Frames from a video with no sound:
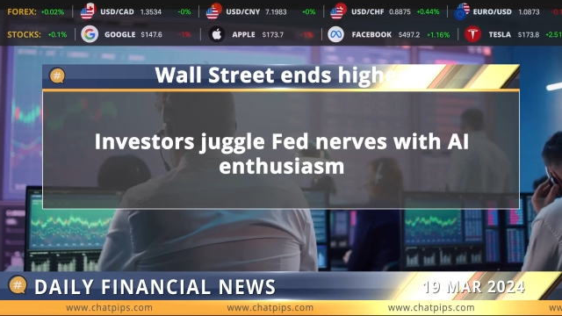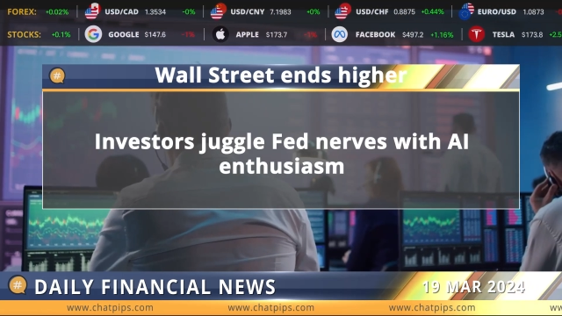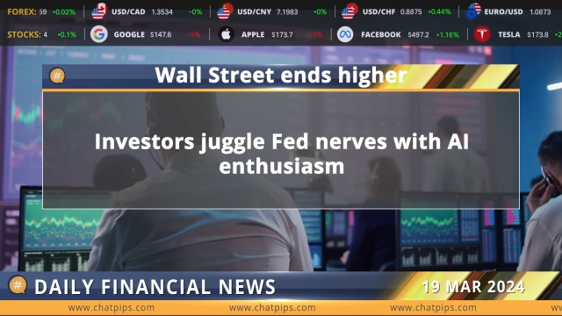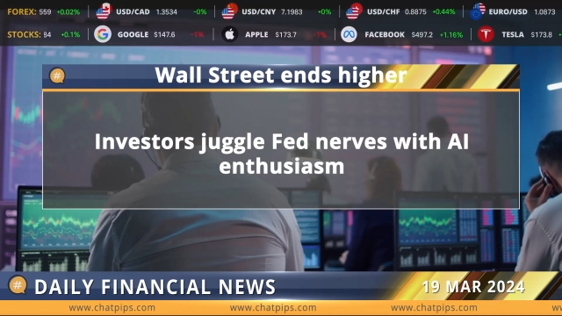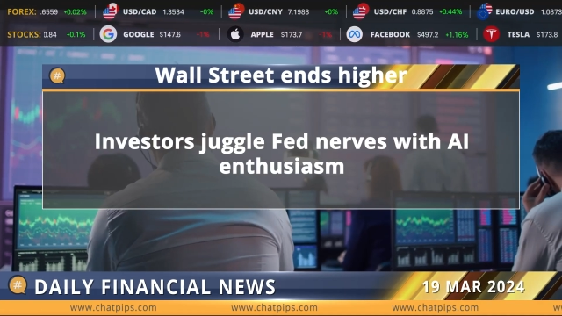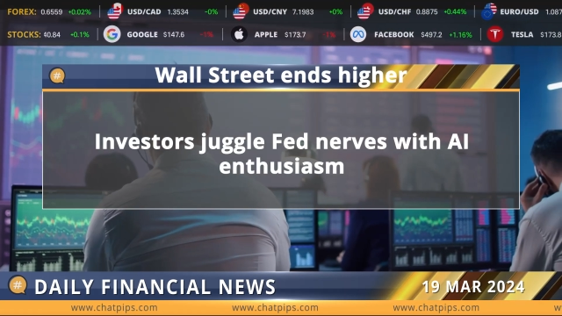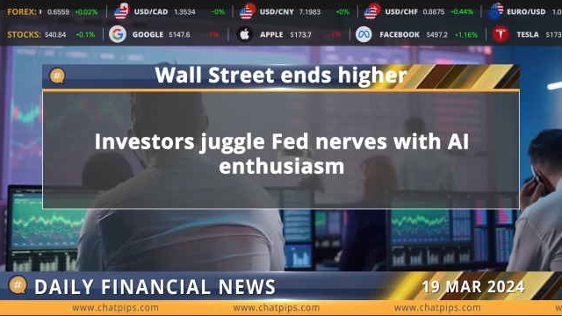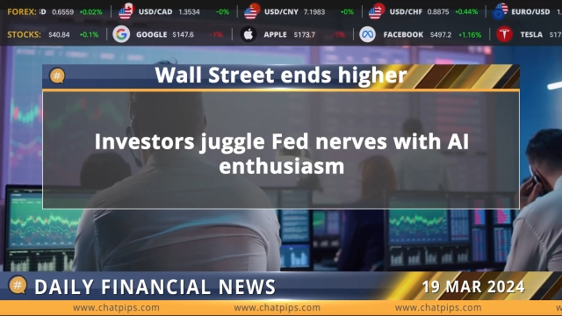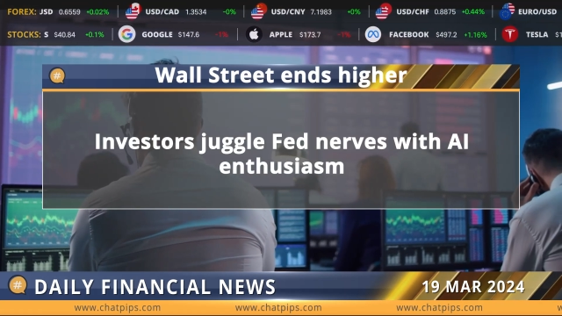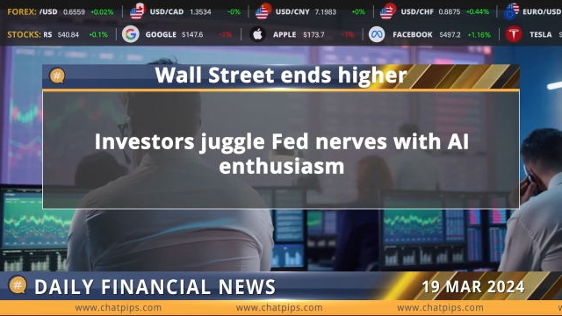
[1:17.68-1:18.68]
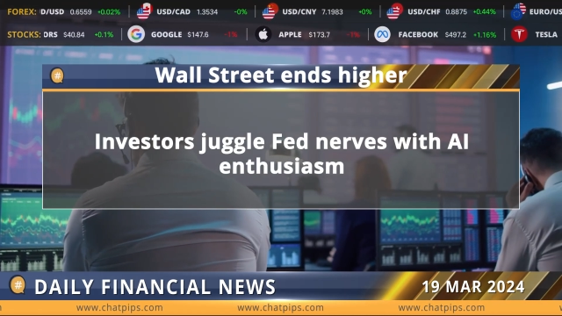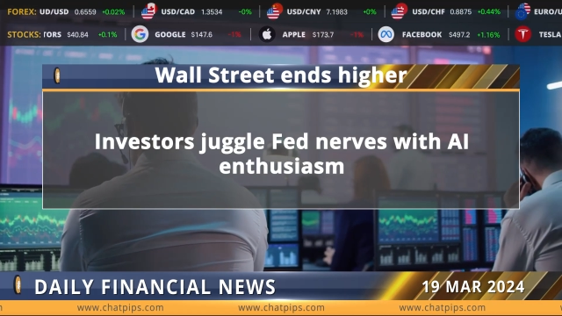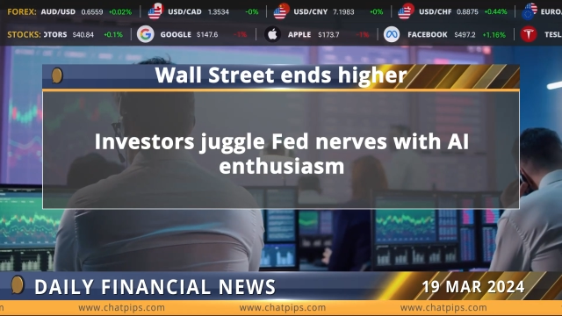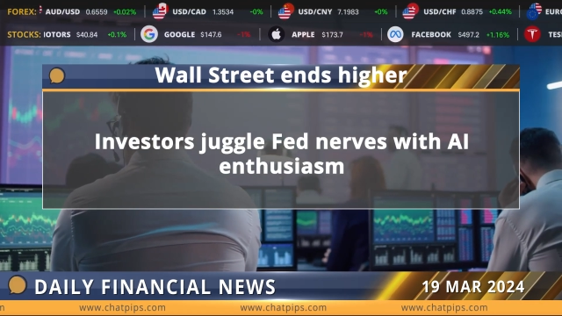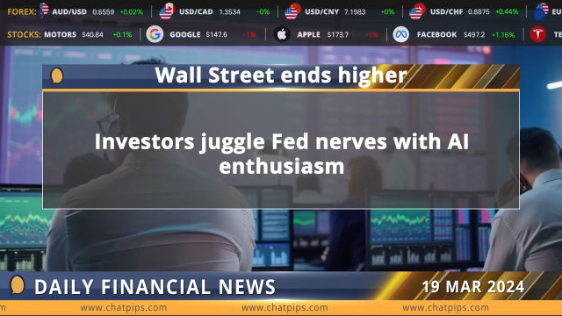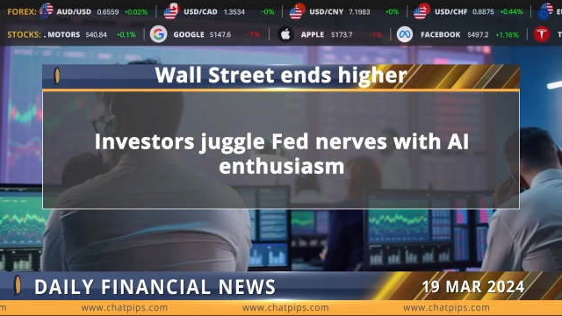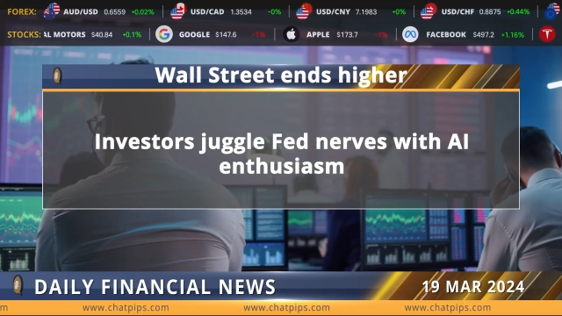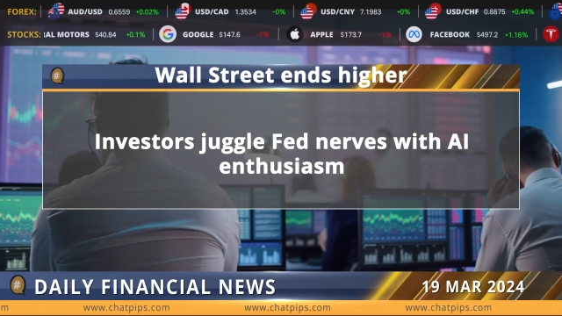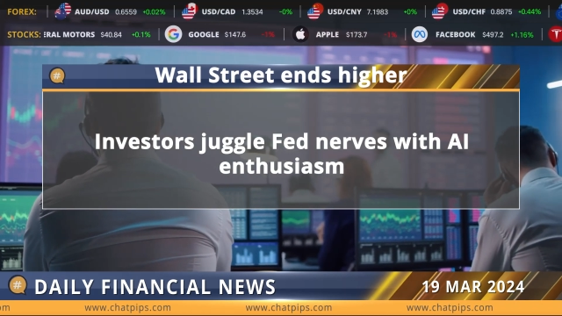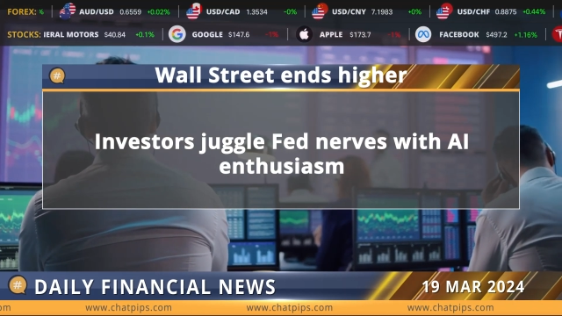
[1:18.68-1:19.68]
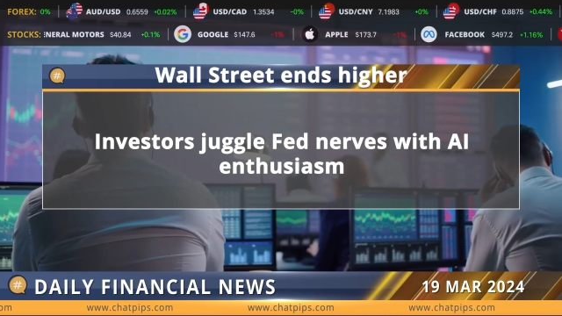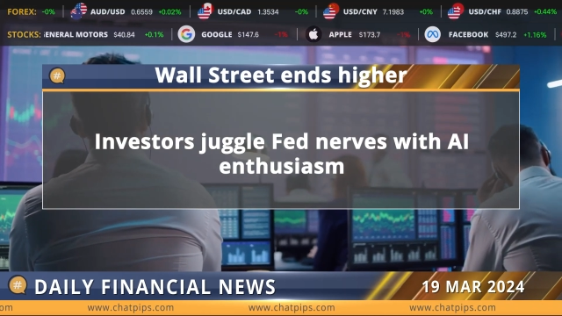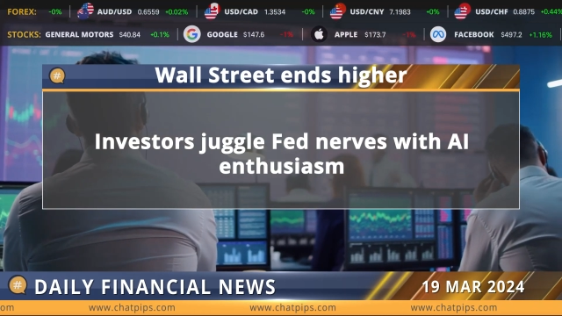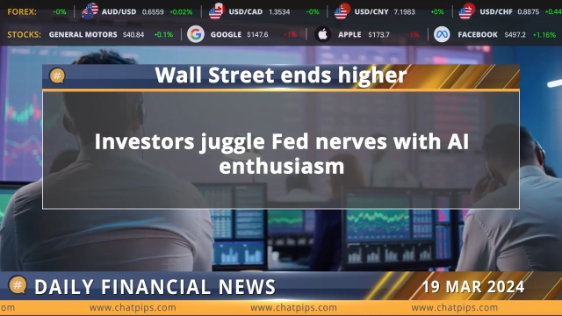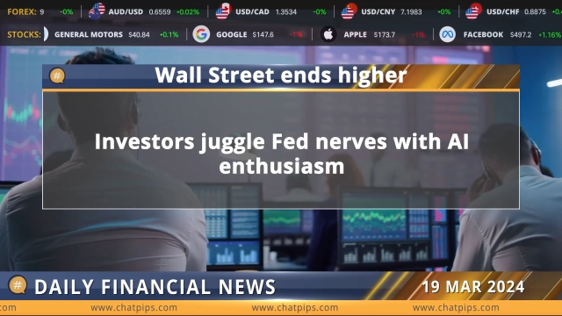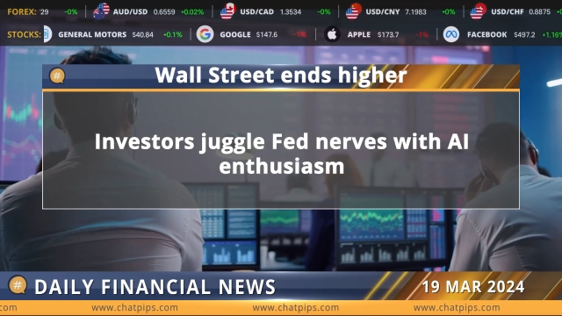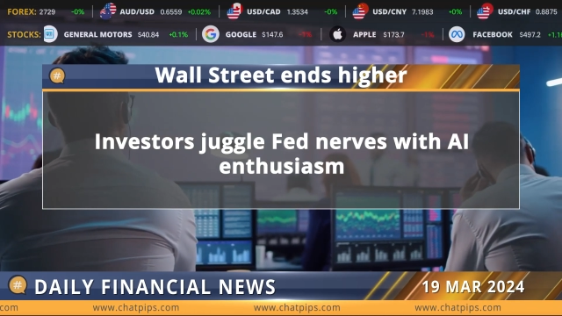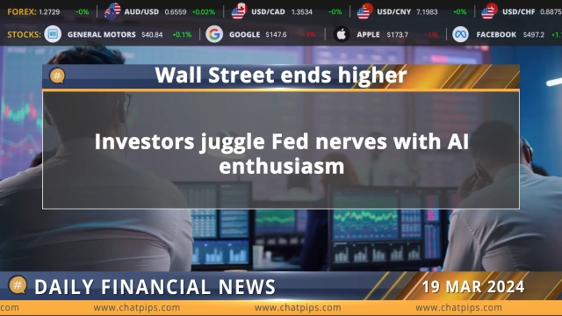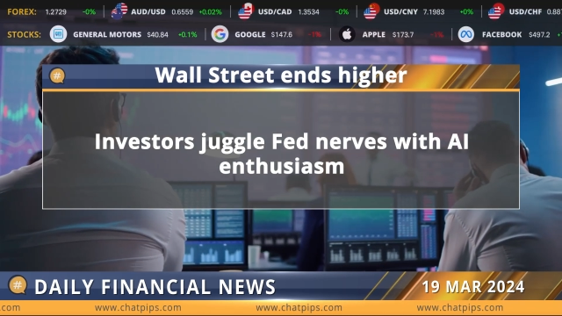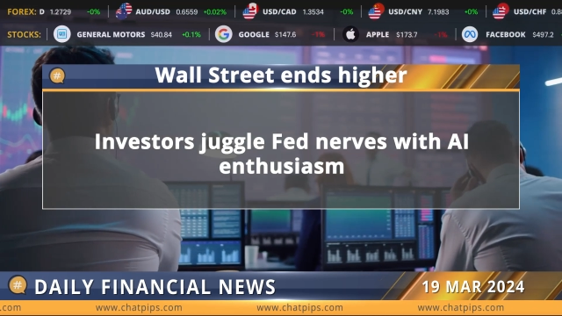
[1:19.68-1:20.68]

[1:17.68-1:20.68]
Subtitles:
(no speaker visible)